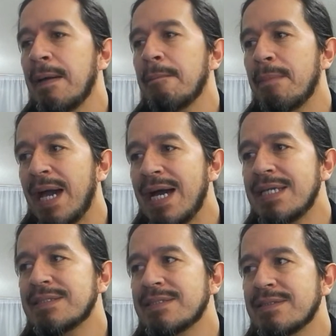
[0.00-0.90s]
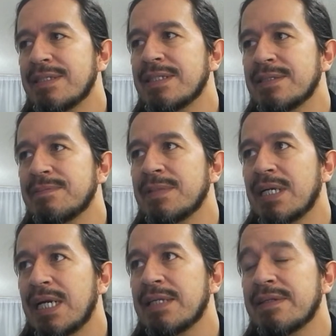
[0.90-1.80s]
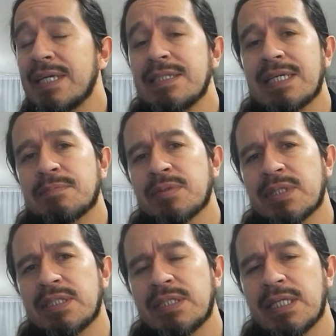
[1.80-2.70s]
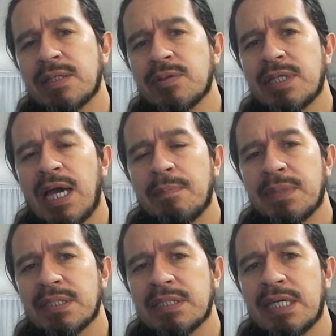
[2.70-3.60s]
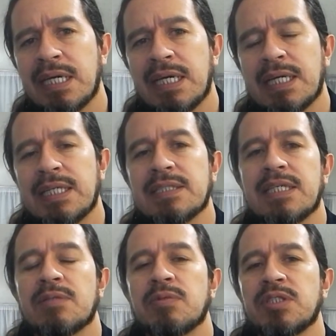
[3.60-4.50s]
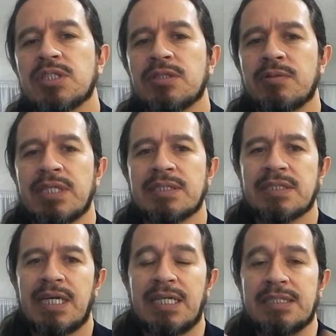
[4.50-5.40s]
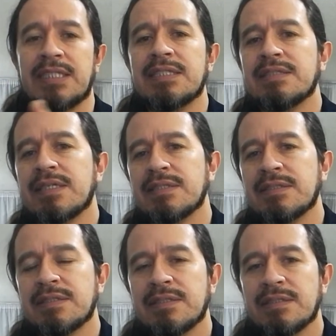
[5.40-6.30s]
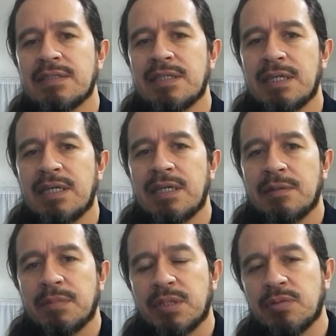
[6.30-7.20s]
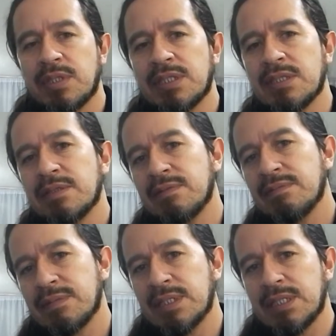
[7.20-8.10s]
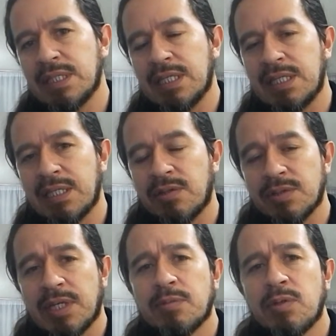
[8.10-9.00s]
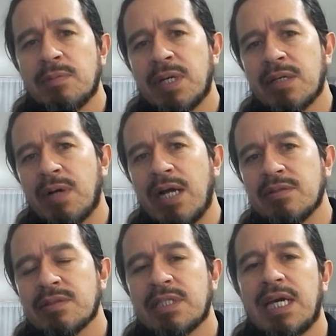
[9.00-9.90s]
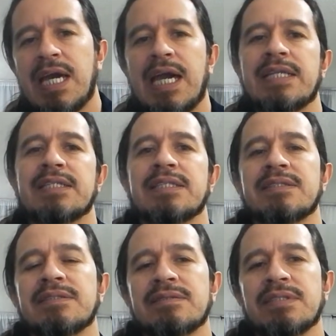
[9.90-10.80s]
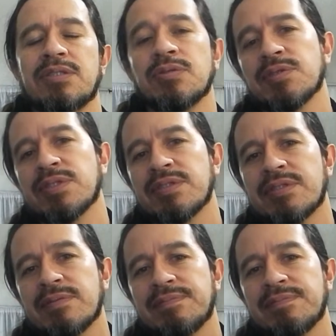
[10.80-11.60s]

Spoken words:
But a thing that potentially could happen is that we generate a distance between the conceptual background and the users.